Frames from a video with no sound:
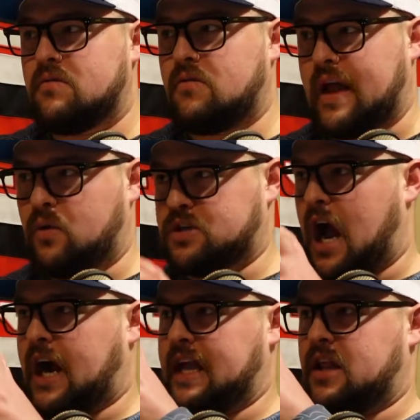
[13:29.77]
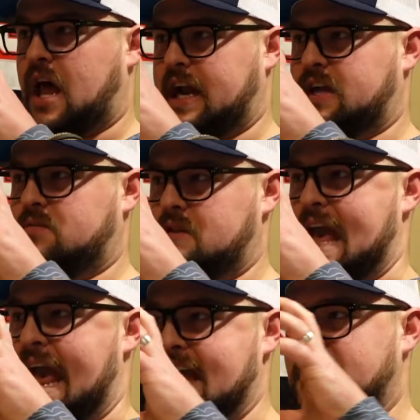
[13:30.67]
like we're talking like
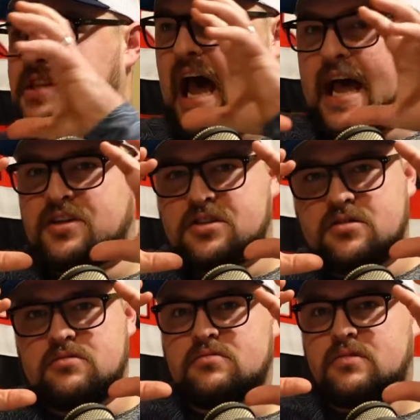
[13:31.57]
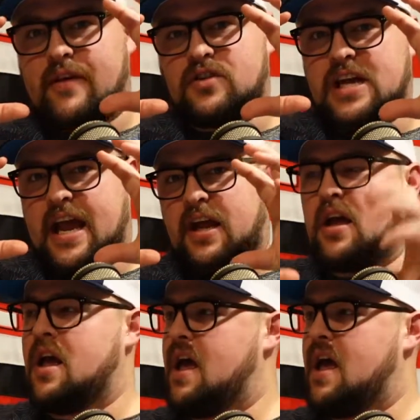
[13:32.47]
yay size, give or take,